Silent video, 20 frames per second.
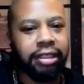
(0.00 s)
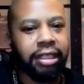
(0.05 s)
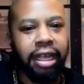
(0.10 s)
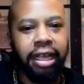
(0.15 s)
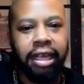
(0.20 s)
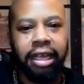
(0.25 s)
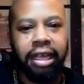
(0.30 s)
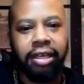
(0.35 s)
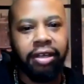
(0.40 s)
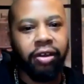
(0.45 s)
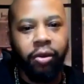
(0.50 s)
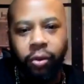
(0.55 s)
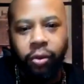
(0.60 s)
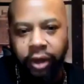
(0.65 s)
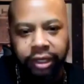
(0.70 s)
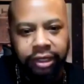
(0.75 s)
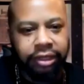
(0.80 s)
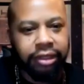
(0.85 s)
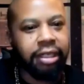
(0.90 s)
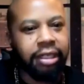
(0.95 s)
stay in the
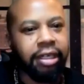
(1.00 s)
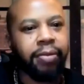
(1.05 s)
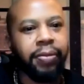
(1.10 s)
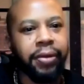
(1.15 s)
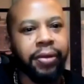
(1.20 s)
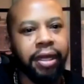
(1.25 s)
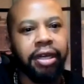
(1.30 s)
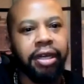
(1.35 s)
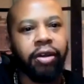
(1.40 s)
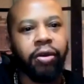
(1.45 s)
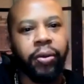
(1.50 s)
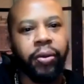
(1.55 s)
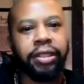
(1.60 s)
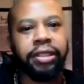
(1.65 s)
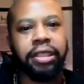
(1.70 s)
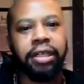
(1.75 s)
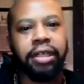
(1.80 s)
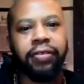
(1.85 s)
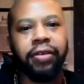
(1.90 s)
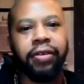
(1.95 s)
question and being
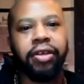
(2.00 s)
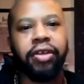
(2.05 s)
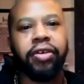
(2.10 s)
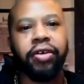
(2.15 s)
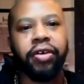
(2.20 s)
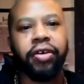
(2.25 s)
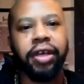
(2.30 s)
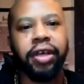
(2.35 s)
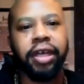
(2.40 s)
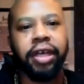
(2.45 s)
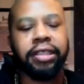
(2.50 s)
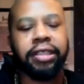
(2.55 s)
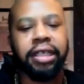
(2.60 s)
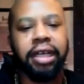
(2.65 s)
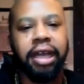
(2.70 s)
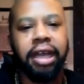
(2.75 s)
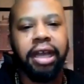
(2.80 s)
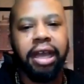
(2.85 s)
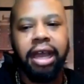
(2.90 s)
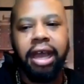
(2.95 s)
inquisitive and
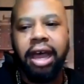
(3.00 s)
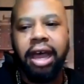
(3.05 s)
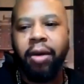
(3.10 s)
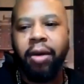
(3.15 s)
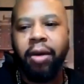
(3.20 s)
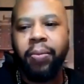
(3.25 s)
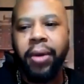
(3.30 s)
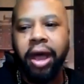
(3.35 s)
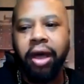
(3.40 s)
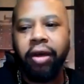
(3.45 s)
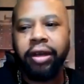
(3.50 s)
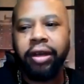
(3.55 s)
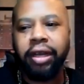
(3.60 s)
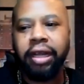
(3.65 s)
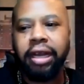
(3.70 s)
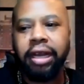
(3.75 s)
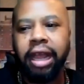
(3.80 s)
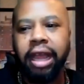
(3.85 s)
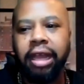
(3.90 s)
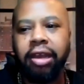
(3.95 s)
curious about it.